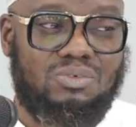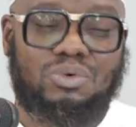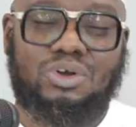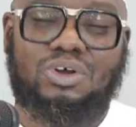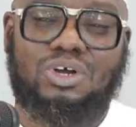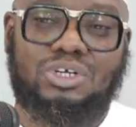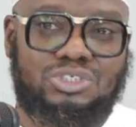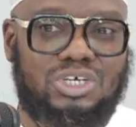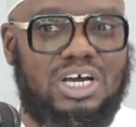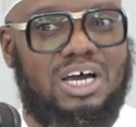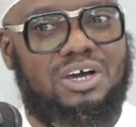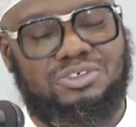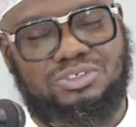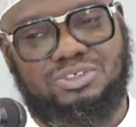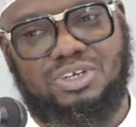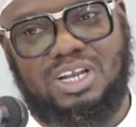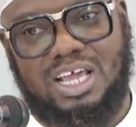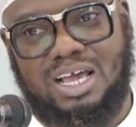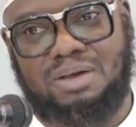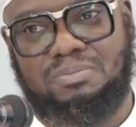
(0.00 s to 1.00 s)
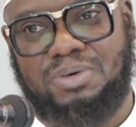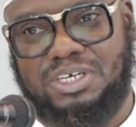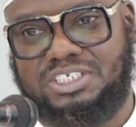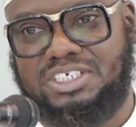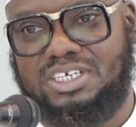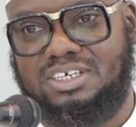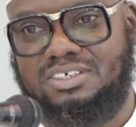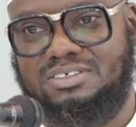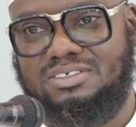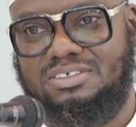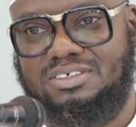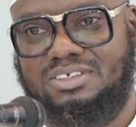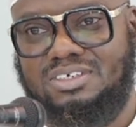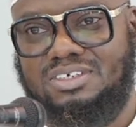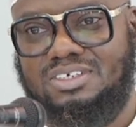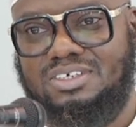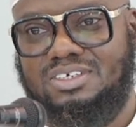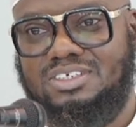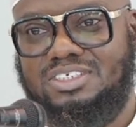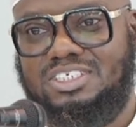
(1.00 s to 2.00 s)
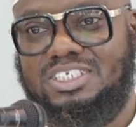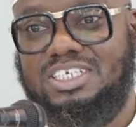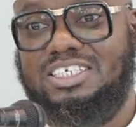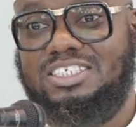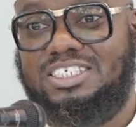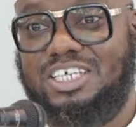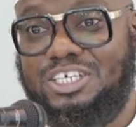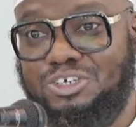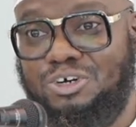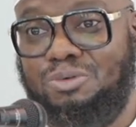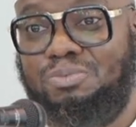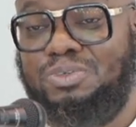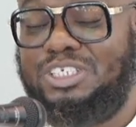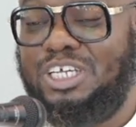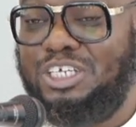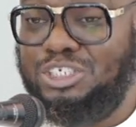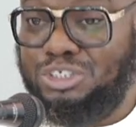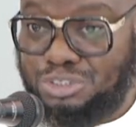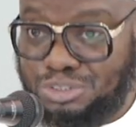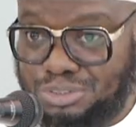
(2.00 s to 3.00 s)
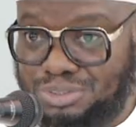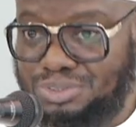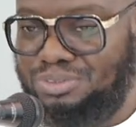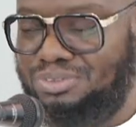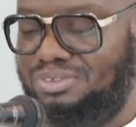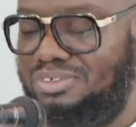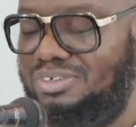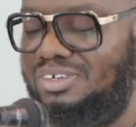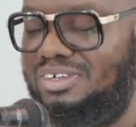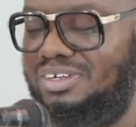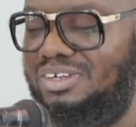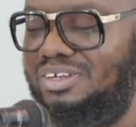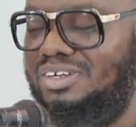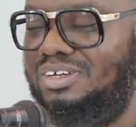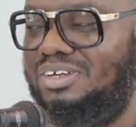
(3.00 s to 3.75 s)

We're going to Ardul Habasha. She didn't say you; she said you.